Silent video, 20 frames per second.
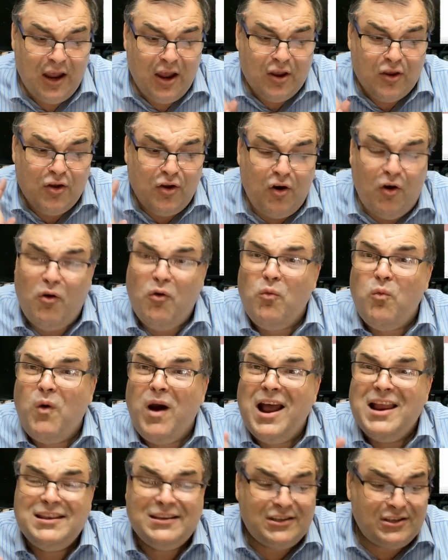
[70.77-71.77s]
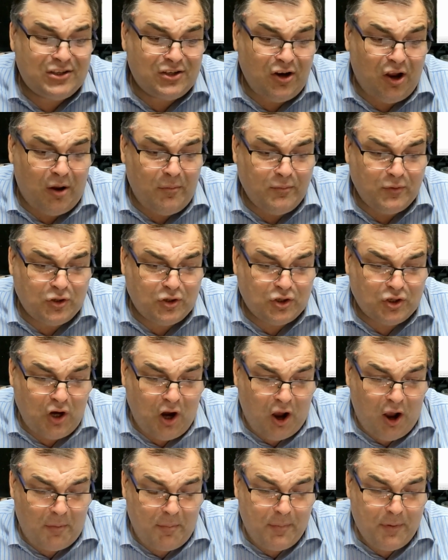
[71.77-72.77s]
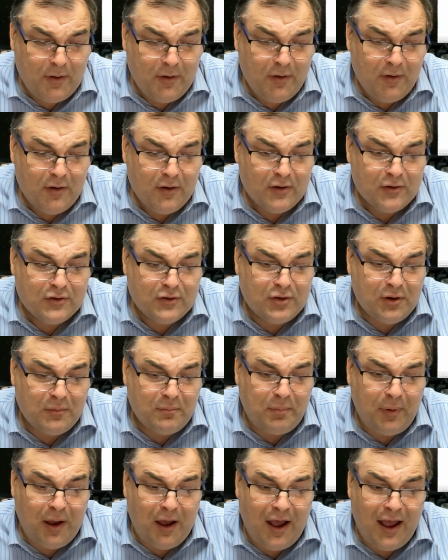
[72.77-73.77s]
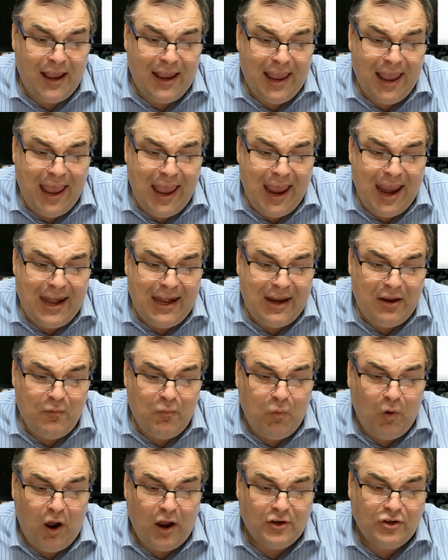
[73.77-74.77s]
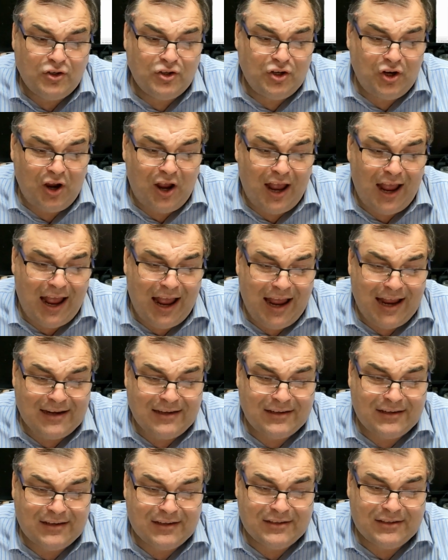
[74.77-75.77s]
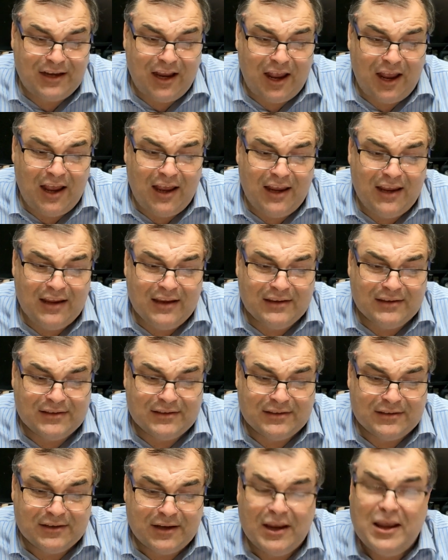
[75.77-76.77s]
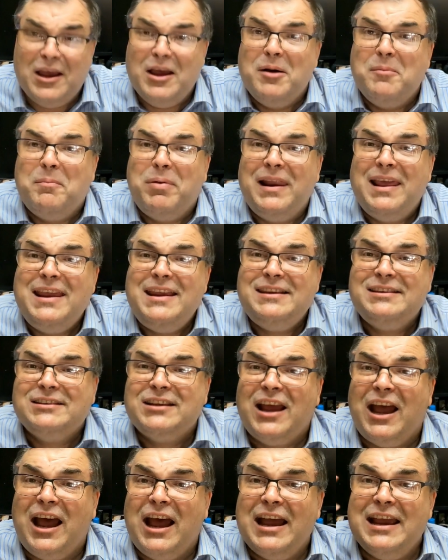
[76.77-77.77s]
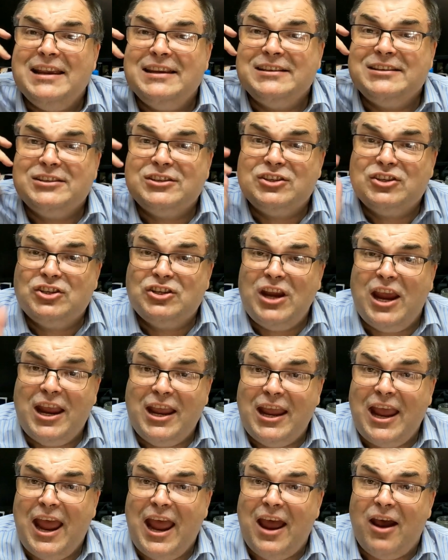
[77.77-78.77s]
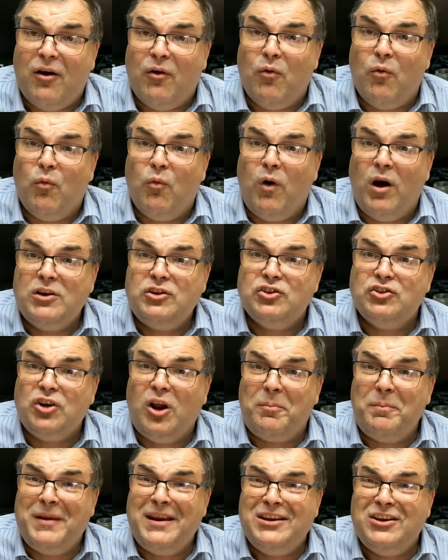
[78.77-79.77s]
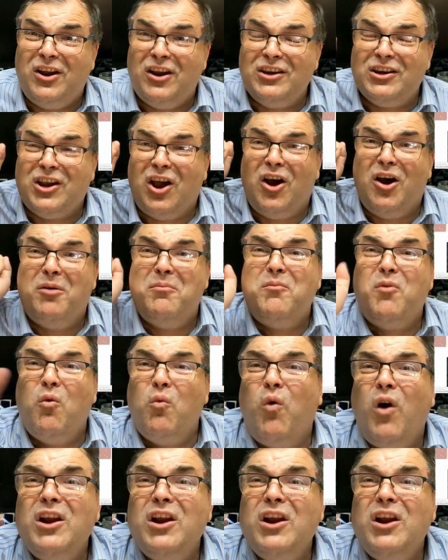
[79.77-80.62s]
Your one-stop shop to buy any watch your heart desires. Please, guys, check out WhatShopping.com.